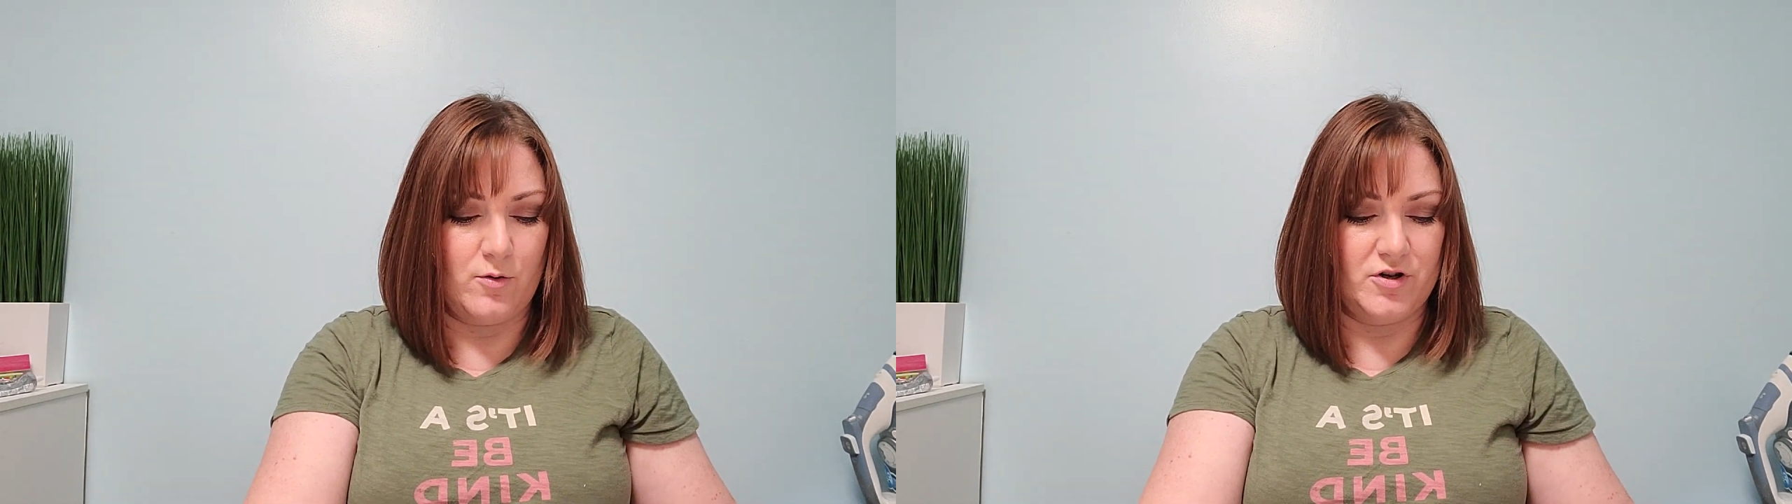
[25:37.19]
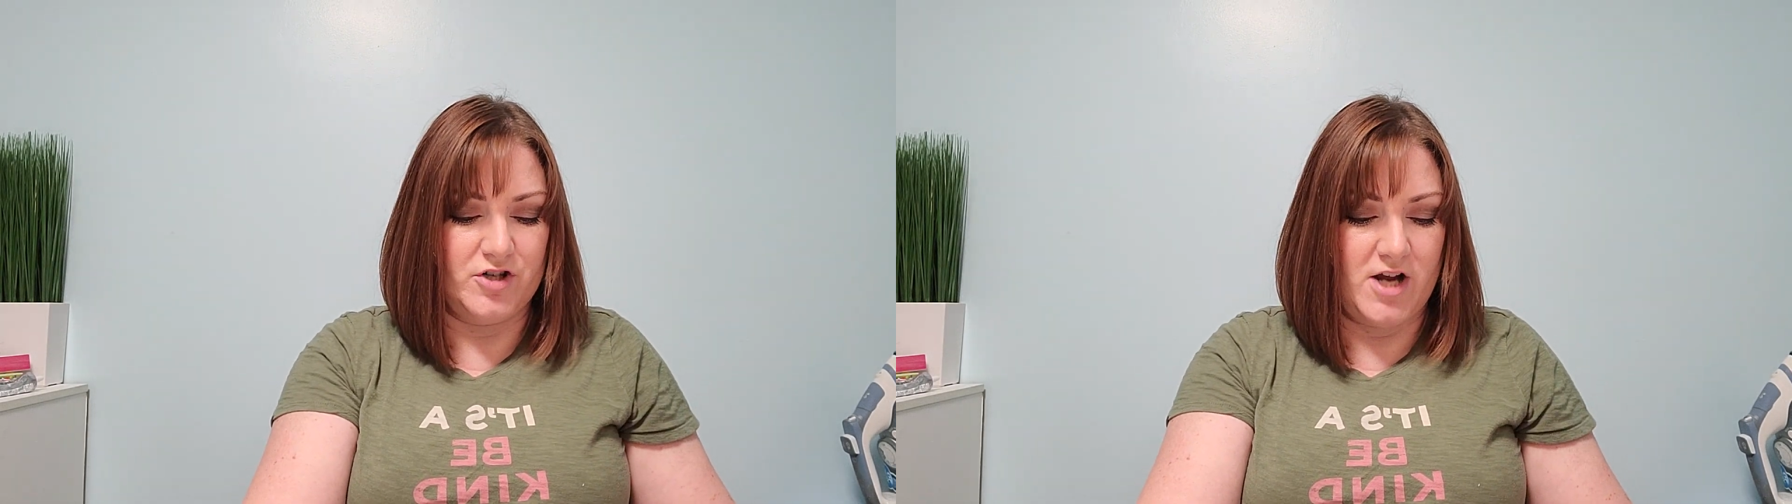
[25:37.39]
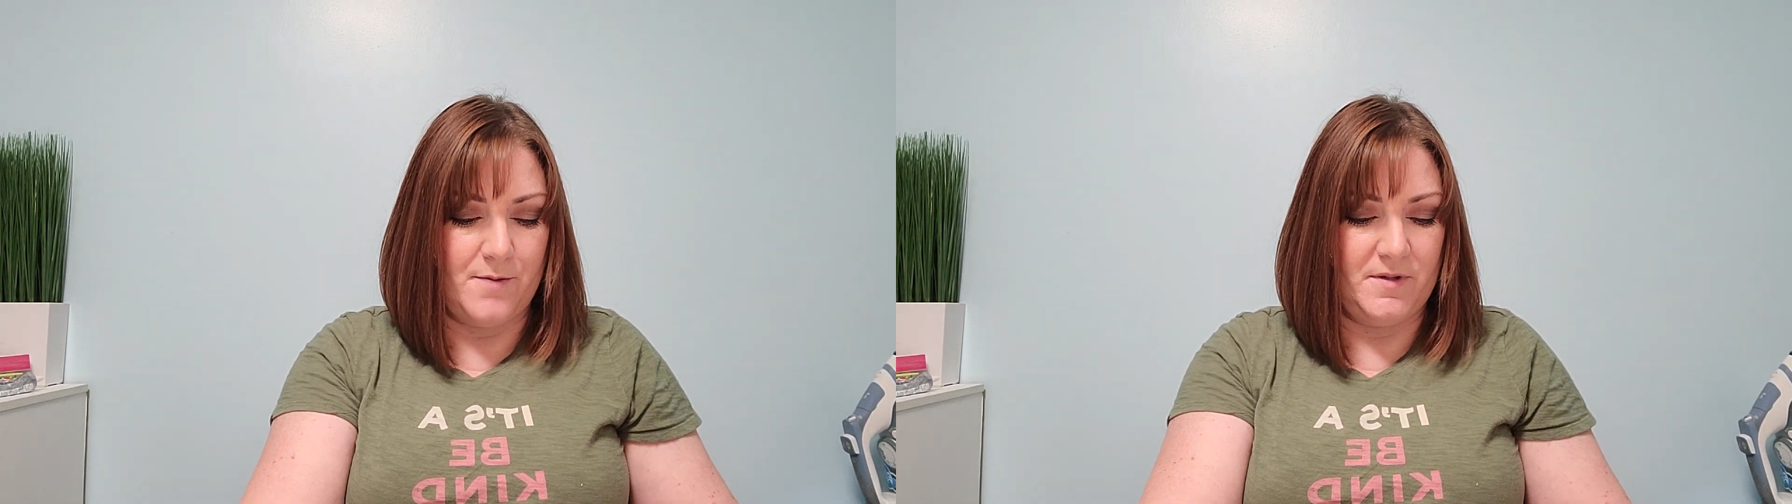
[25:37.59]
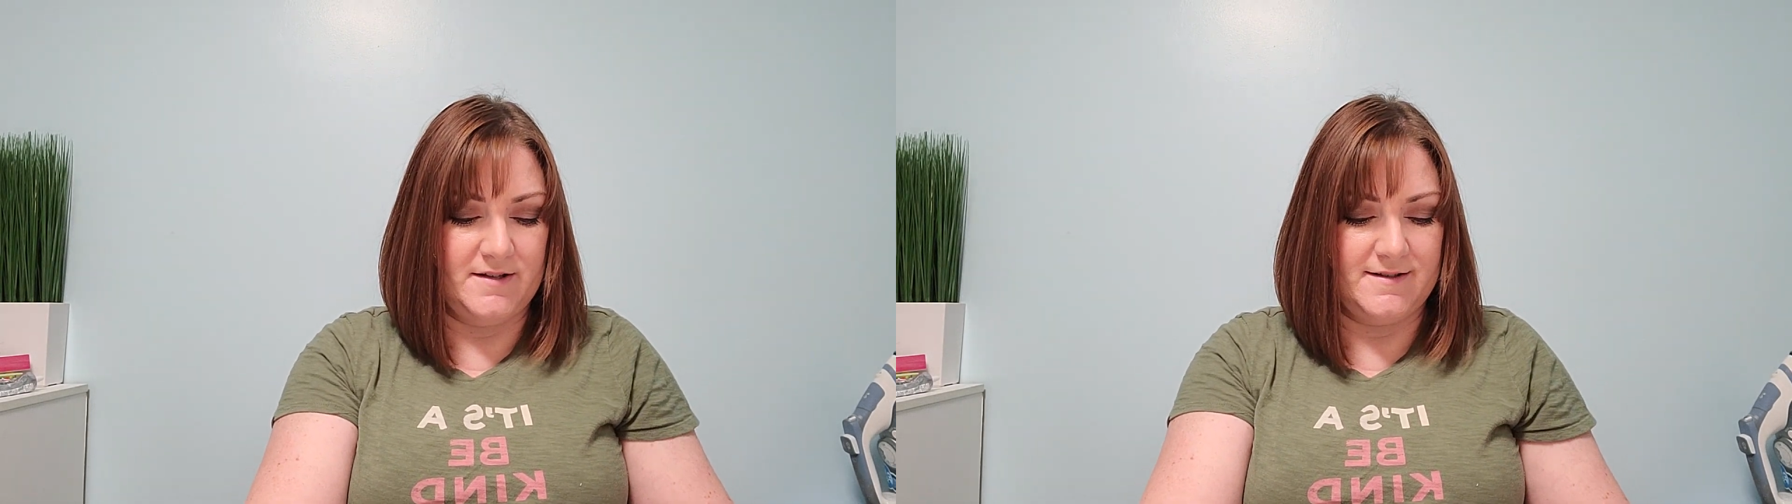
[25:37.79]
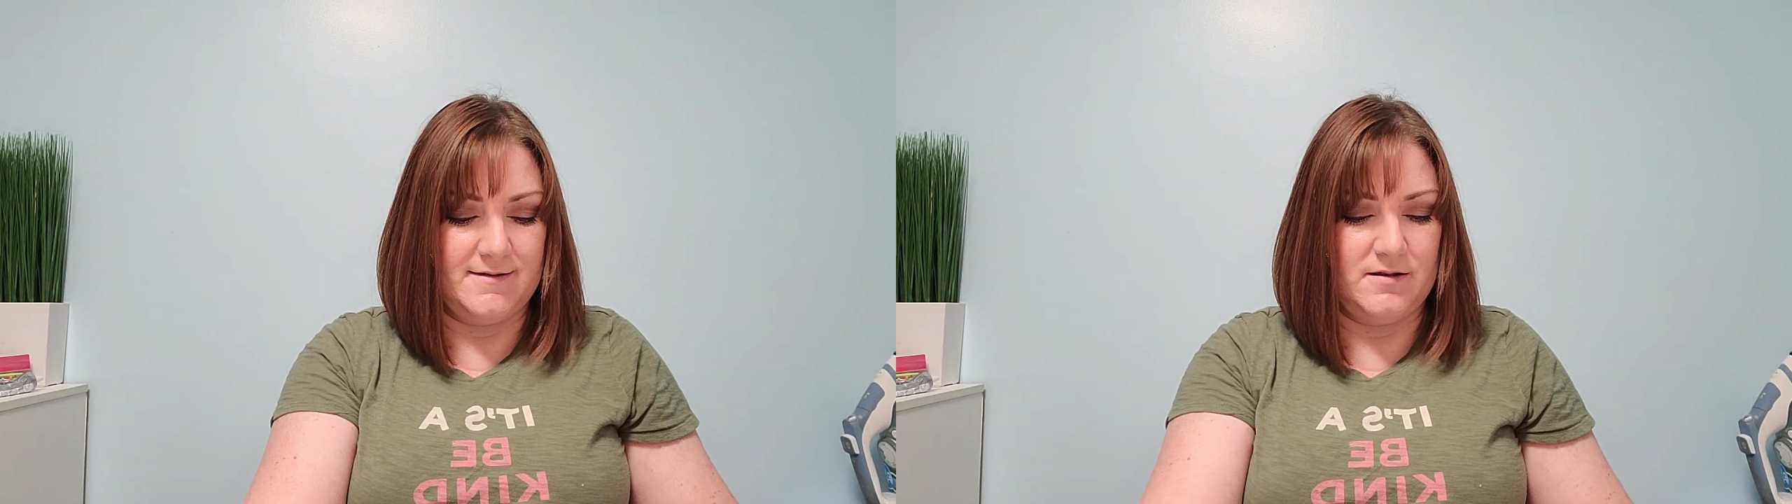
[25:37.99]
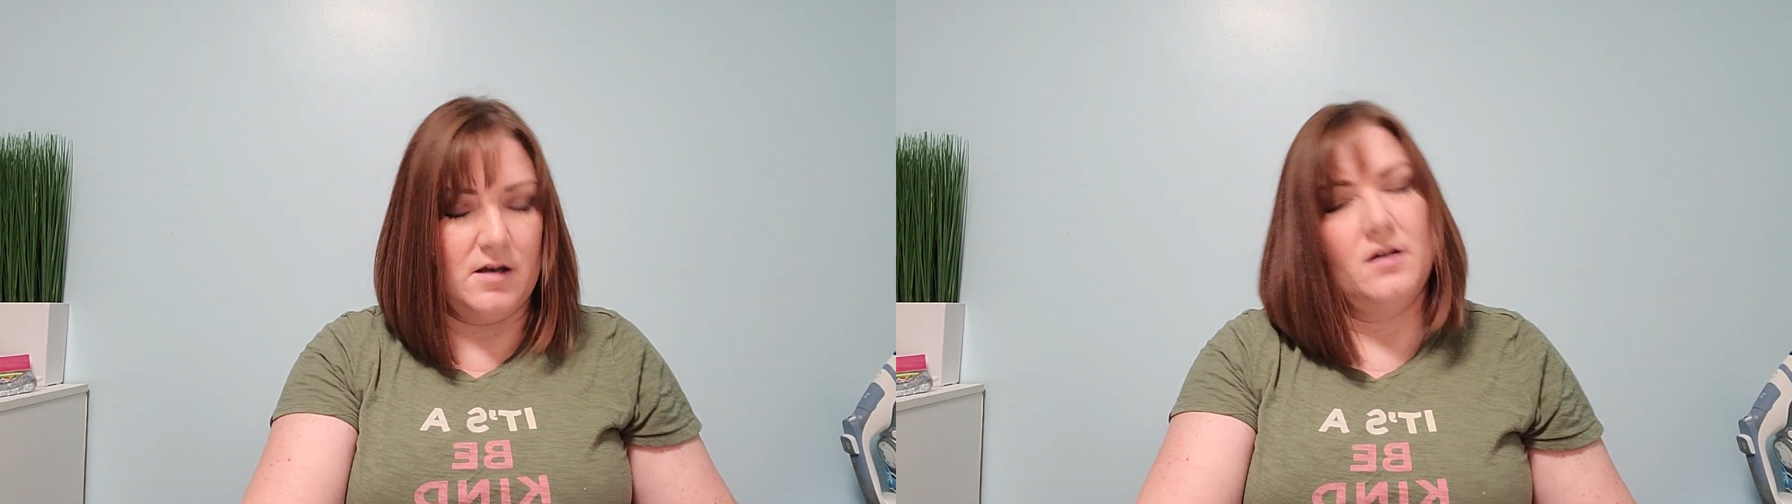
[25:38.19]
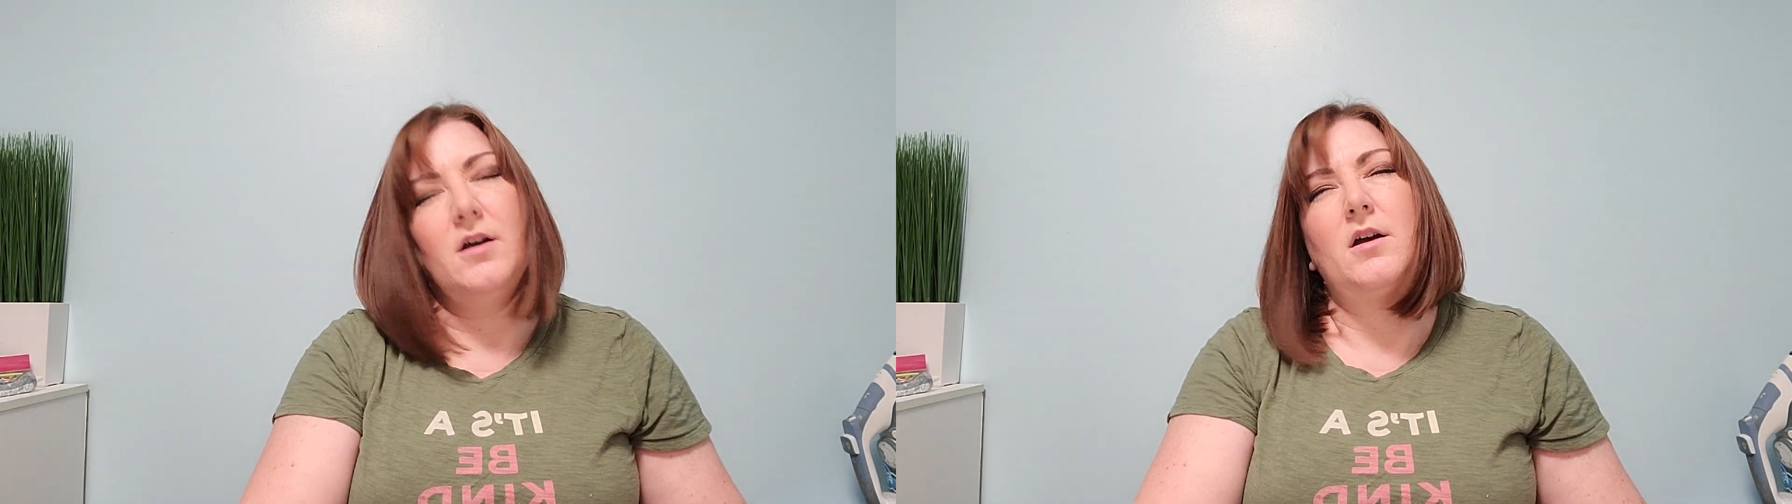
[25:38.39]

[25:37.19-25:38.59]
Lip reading: Quarter Shop. It's the